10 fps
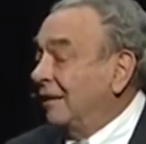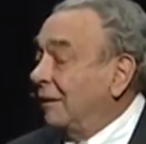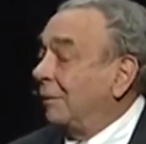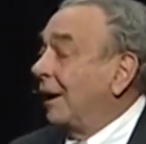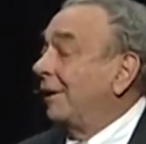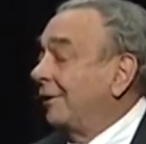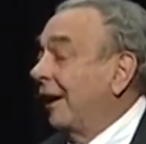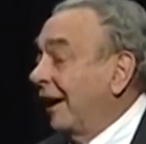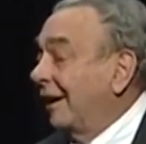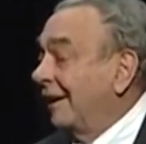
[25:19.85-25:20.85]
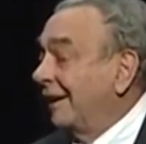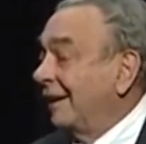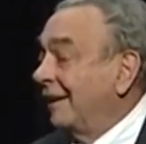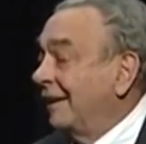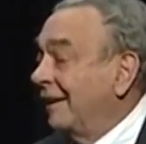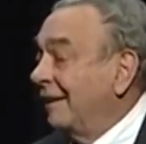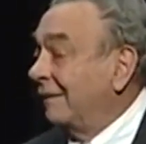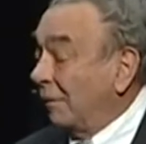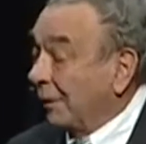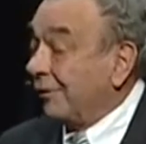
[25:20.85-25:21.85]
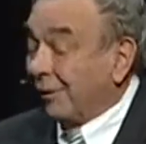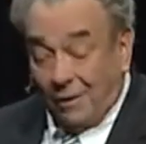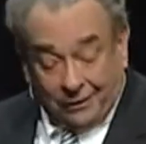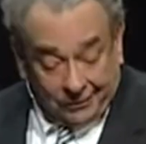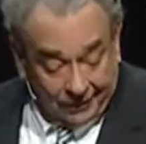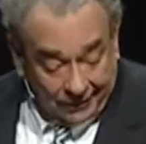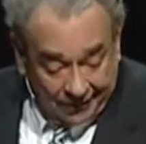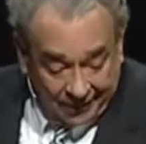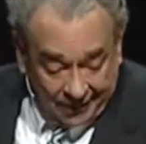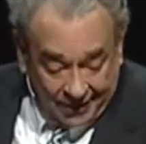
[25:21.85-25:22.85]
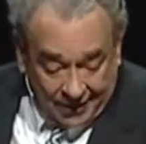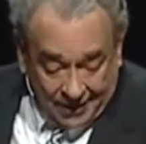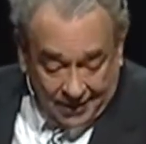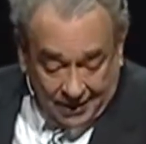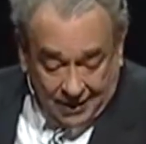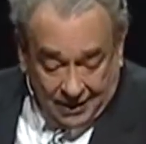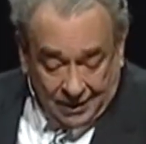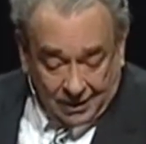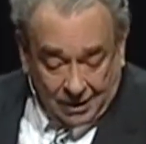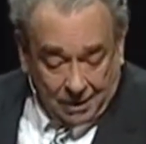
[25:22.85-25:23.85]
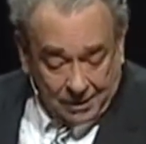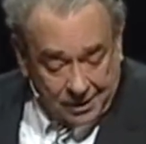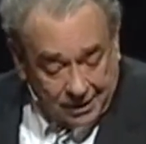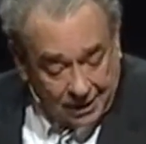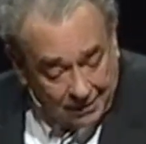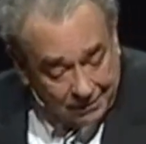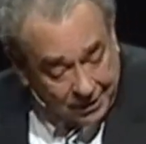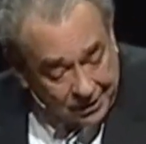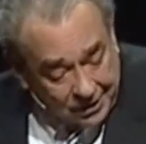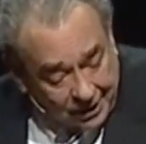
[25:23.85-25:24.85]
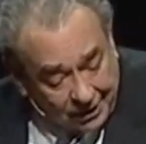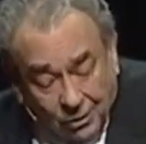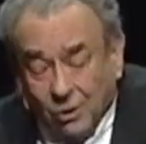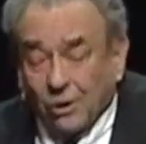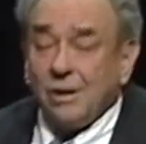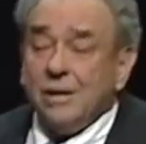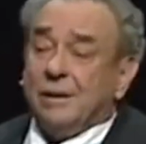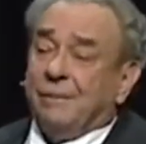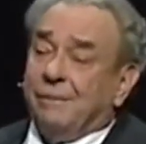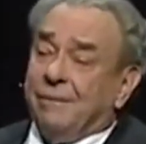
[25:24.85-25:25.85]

what would I say? Well, what's the question? The person comes and says, Lord,